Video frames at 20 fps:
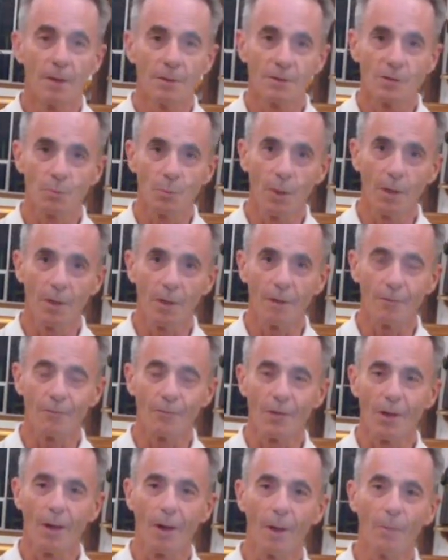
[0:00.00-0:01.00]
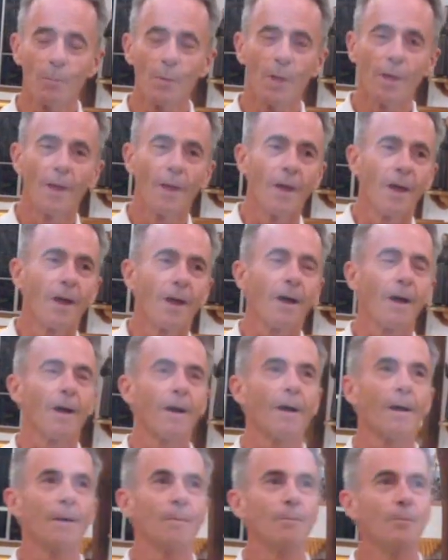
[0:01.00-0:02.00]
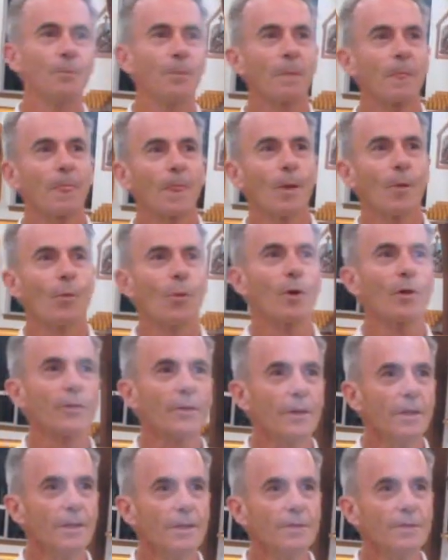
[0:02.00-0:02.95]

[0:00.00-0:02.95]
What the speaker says: Speaking of time, with